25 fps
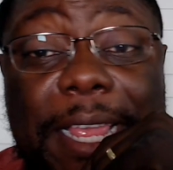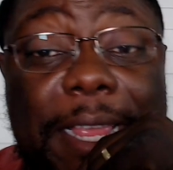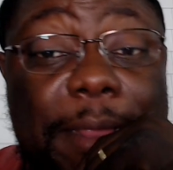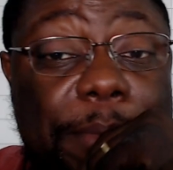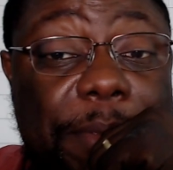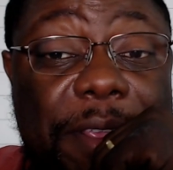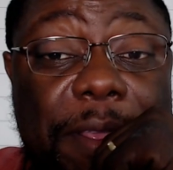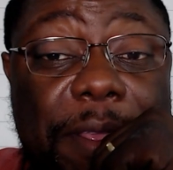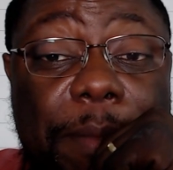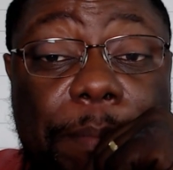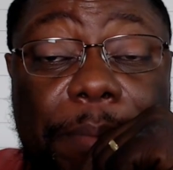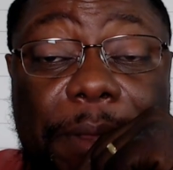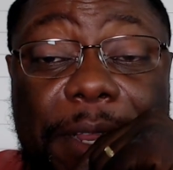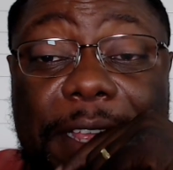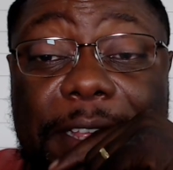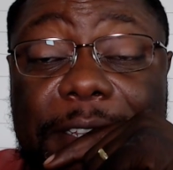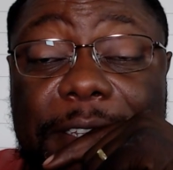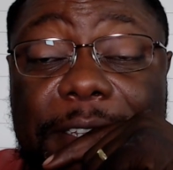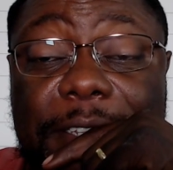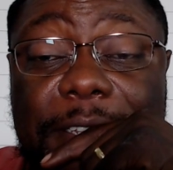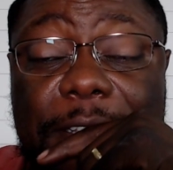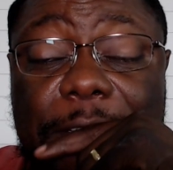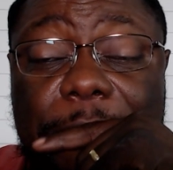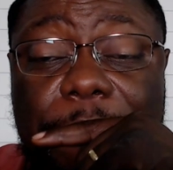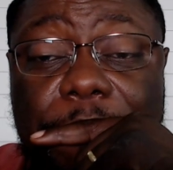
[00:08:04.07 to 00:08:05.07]
B, a plan
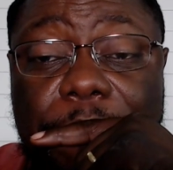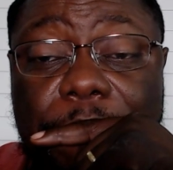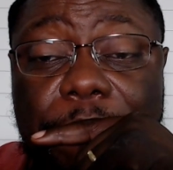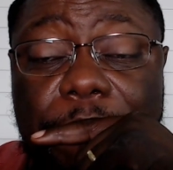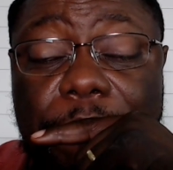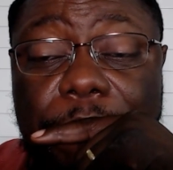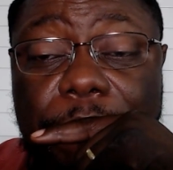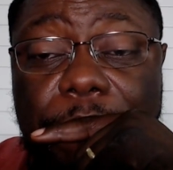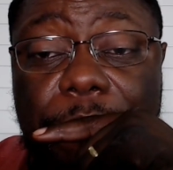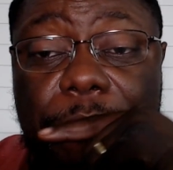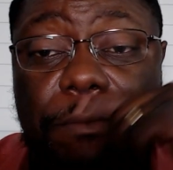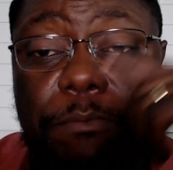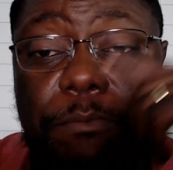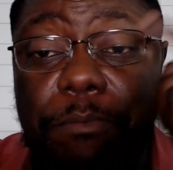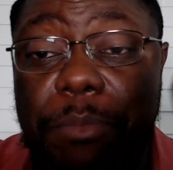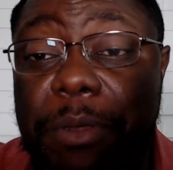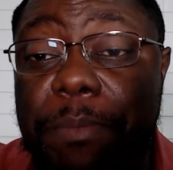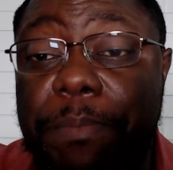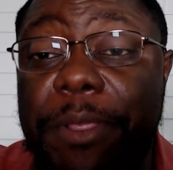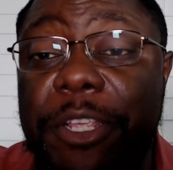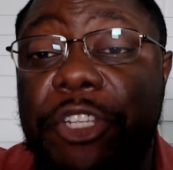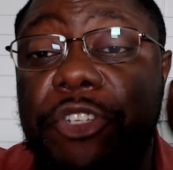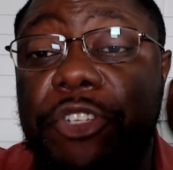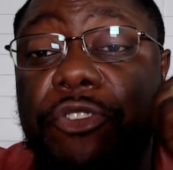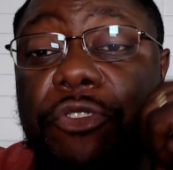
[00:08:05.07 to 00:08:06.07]
C. But
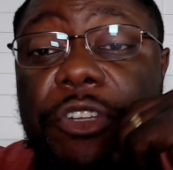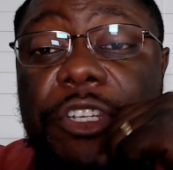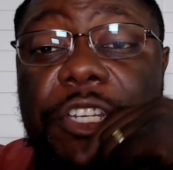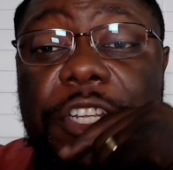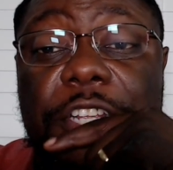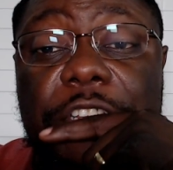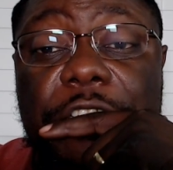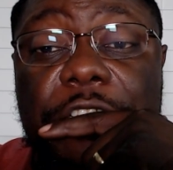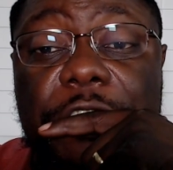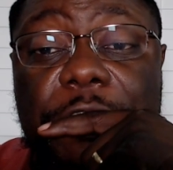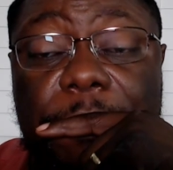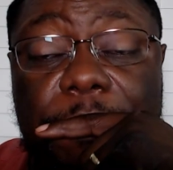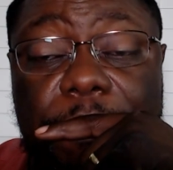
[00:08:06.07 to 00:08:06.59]
be strategic.